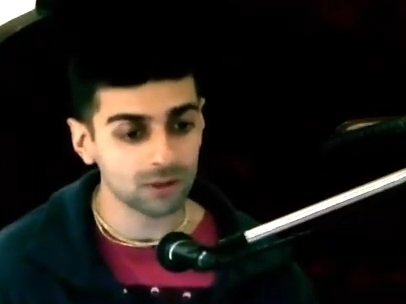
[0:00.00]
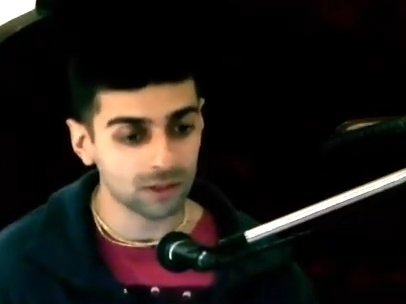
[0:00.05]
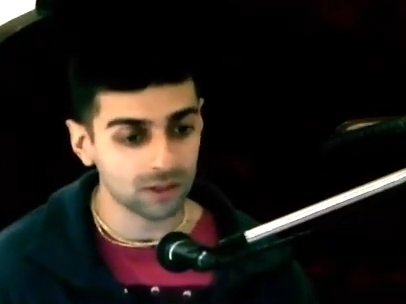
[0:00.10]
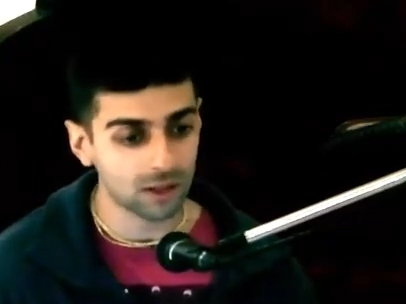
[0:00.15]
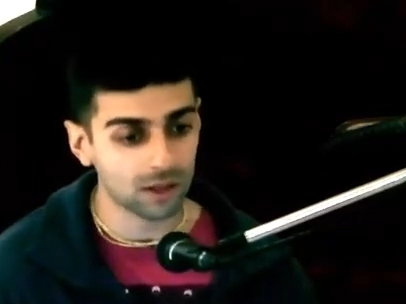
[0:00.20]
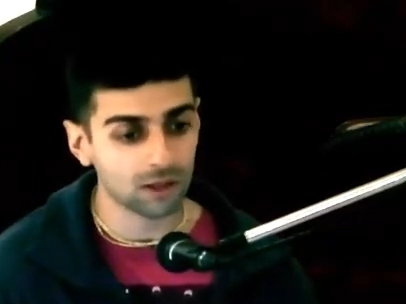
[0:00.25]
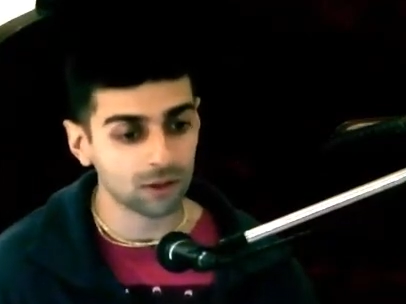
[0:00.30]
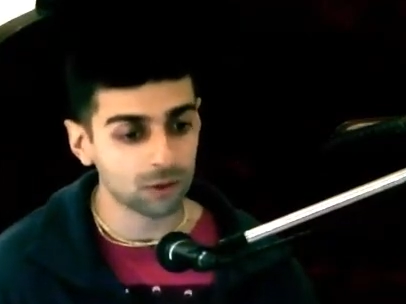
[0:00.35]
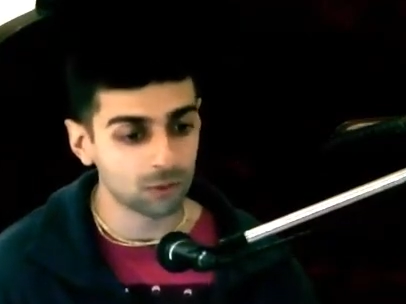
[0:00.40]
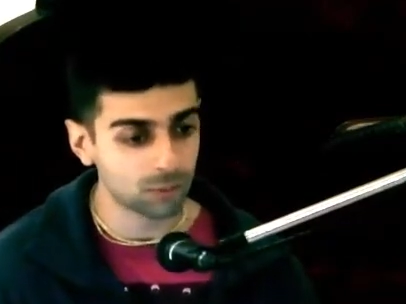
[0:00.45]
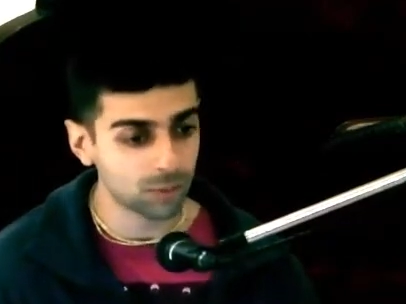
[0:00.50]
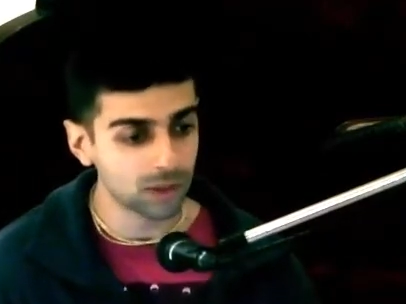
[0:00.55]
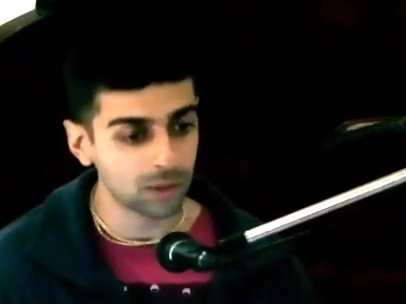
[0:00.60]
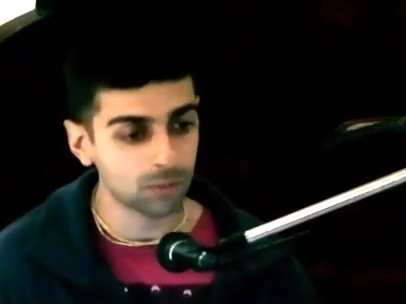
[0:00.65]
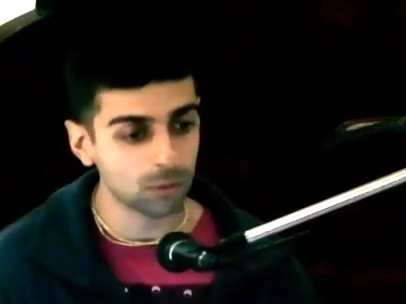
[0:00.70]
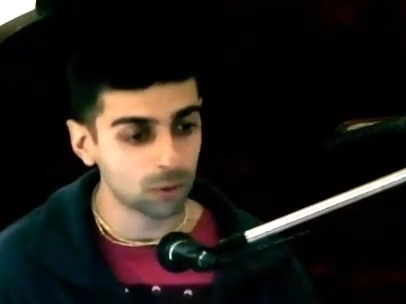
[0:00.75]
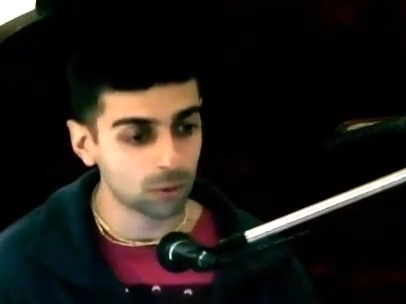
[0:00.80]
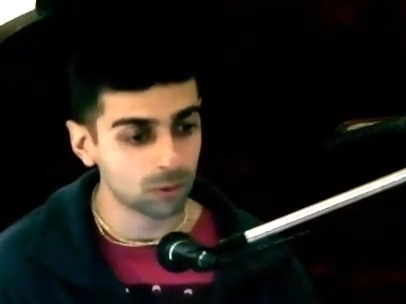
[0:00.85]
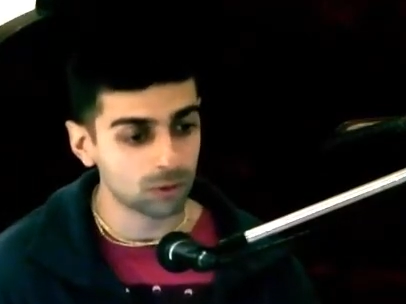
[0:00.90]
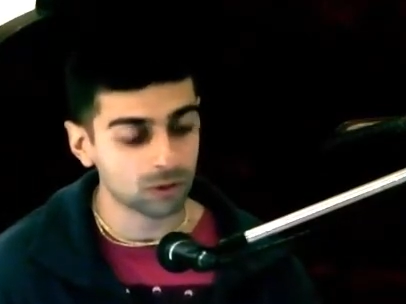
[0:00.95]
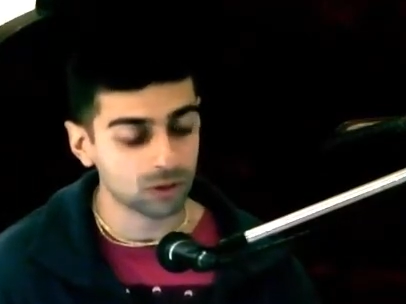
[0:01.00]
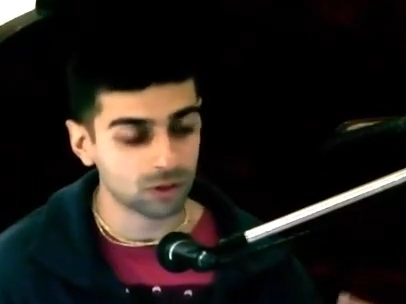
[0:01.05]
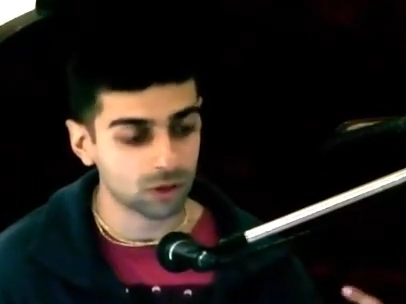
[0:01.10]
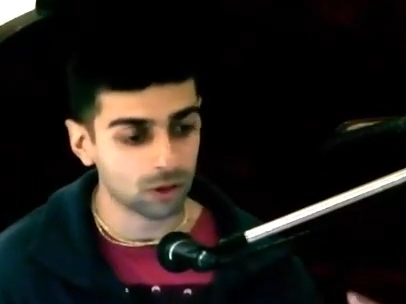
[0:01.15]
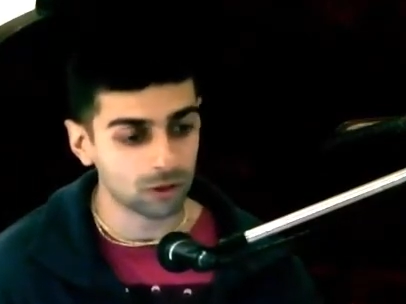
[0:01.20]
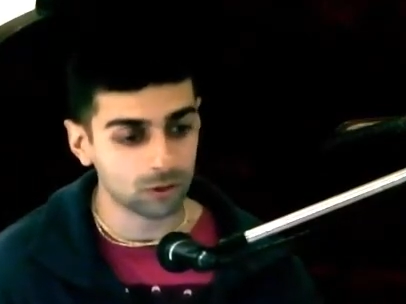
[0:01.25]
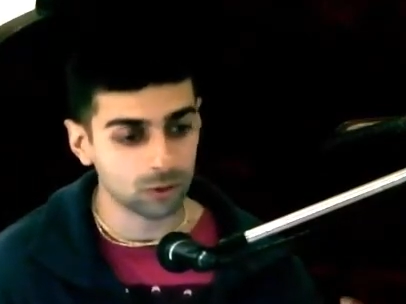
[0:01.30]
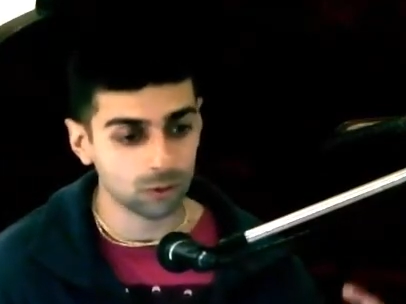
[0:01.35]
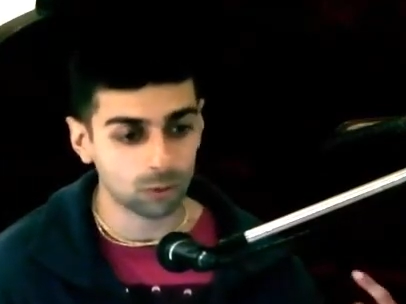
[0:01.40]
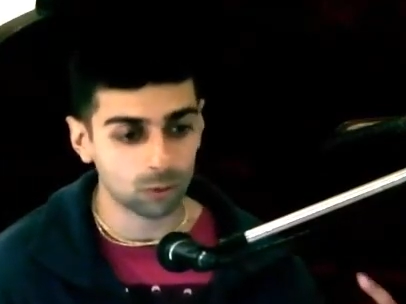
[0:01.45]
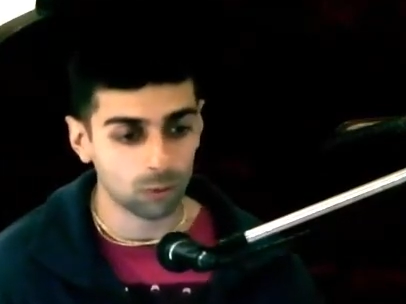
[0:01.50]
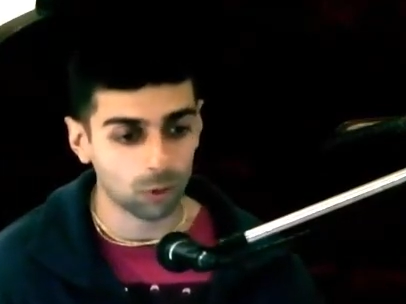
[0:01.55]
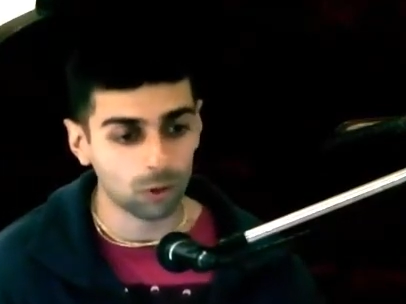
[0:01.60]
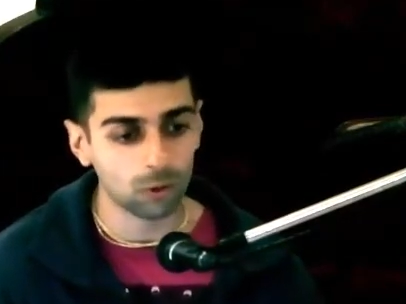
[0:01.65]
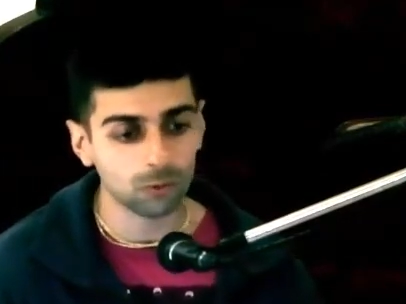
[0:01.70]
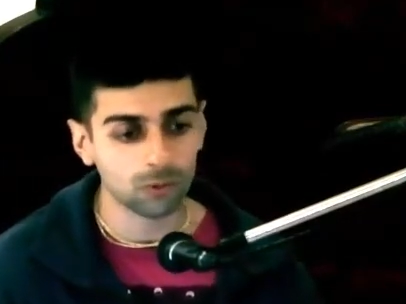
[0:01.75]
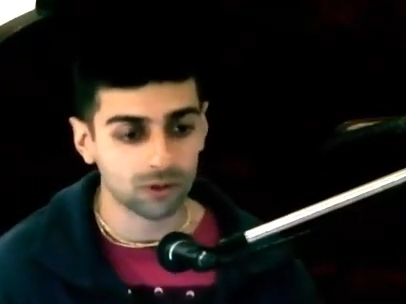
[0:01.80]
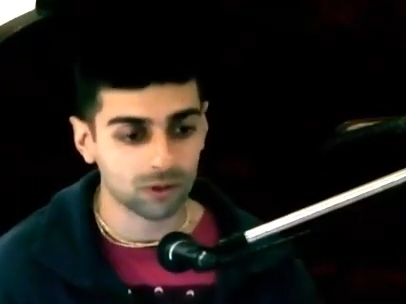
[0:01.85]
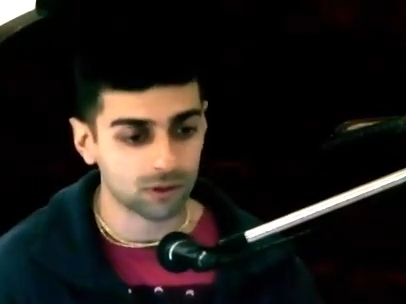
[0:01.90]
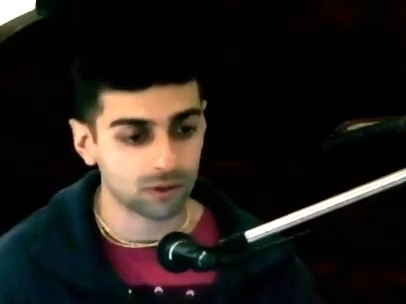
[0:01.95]
then other people will start to
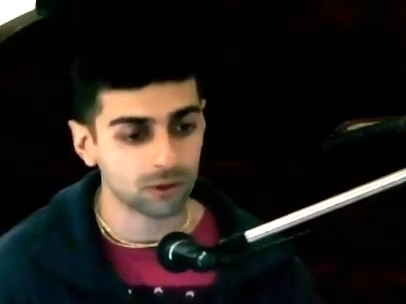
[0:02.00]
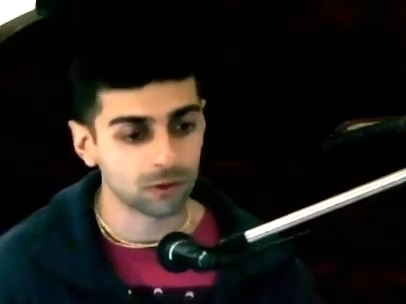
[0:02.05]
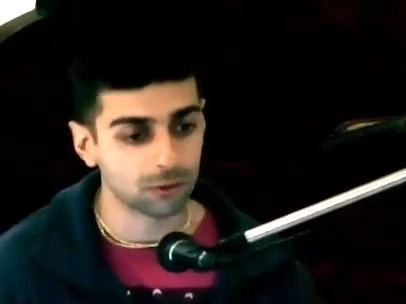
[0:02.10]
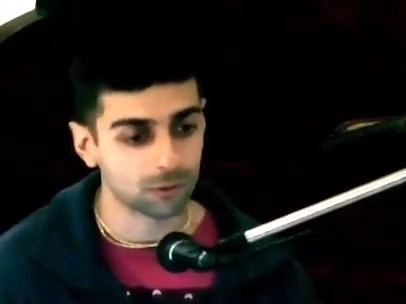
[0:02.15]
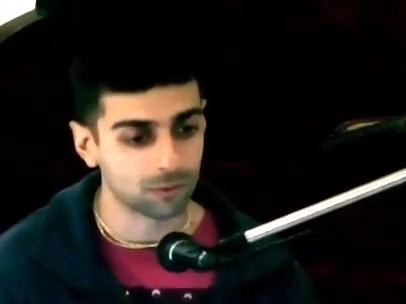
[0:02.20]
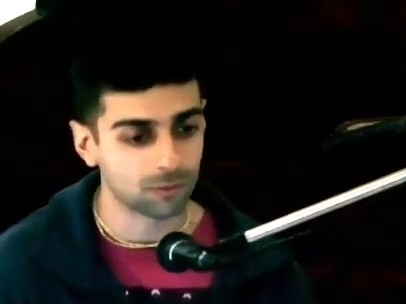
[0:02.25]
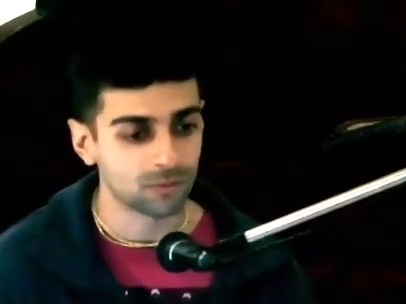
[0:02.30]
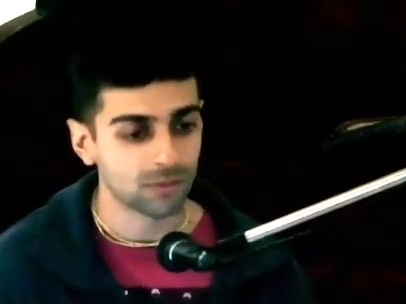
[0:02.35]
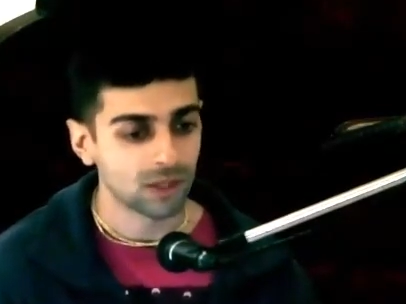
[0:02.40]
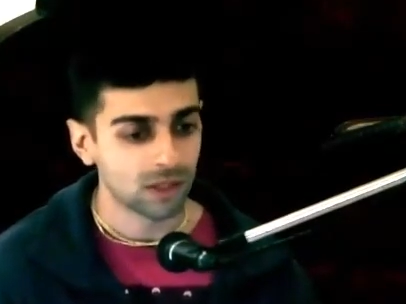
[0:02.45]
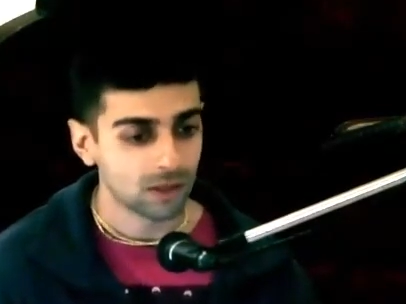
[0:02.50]
roll with you.